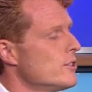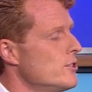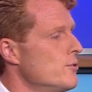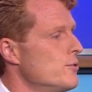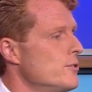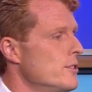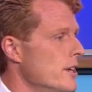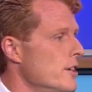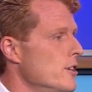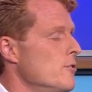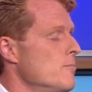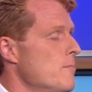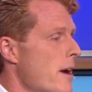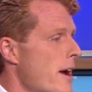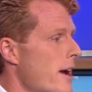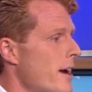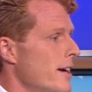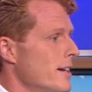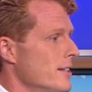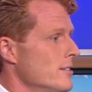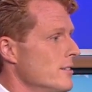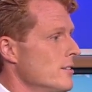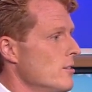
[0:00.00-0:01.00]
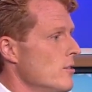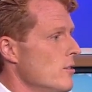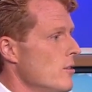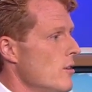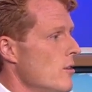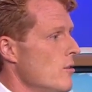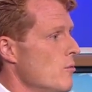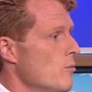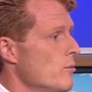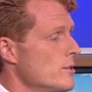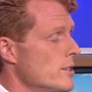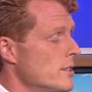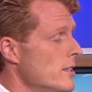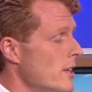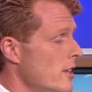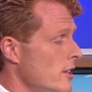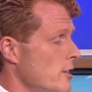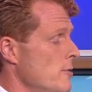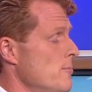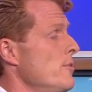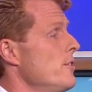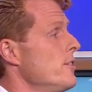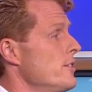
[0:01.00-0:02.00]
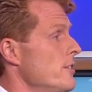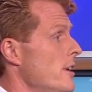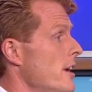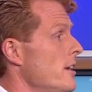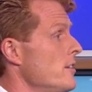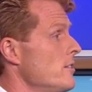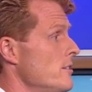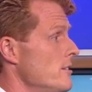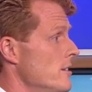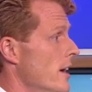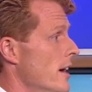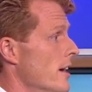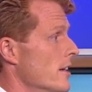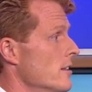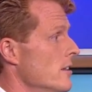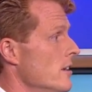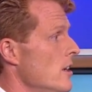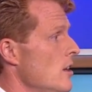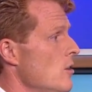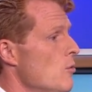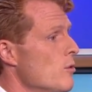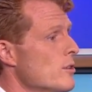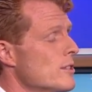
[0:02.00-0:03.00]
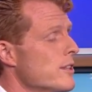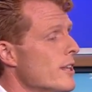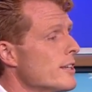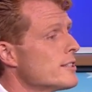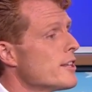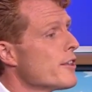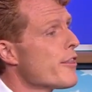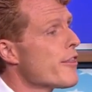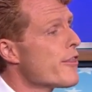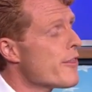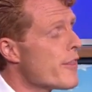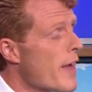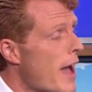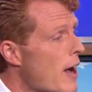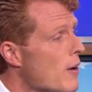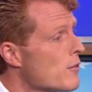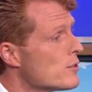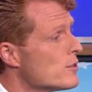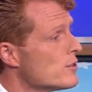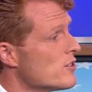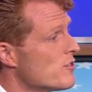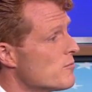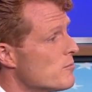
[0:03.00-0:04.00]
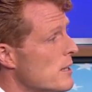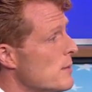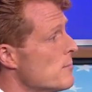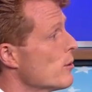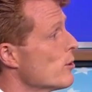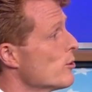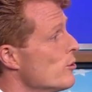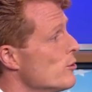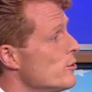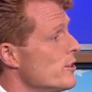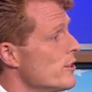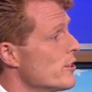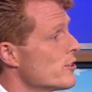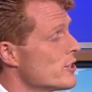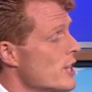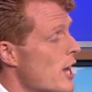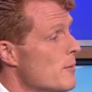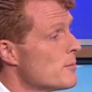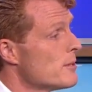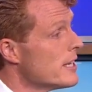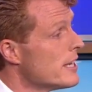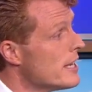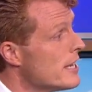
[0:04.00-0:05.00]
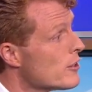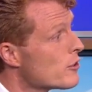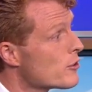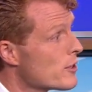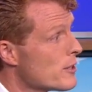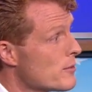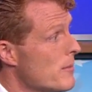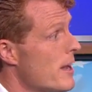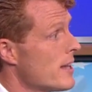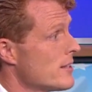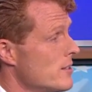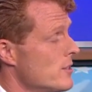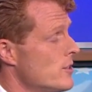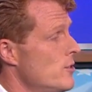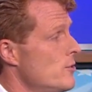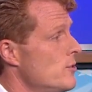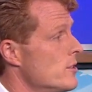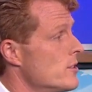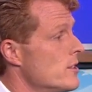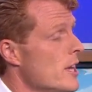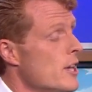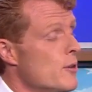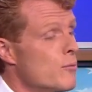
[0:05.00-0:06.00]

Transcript: that you say you passed was the Telecommunications Act, which led to thousands of people losing their jobs here in Massachusetts.